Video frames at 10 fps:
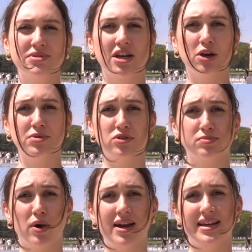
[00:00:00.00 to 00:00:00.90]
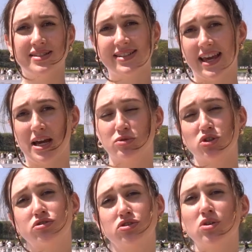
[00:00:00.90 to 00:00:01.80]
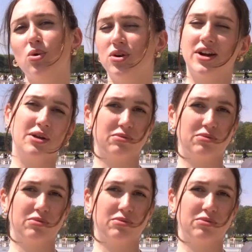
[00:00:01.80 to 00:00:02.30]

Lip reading: to help you spot a scam tuk-tuk or a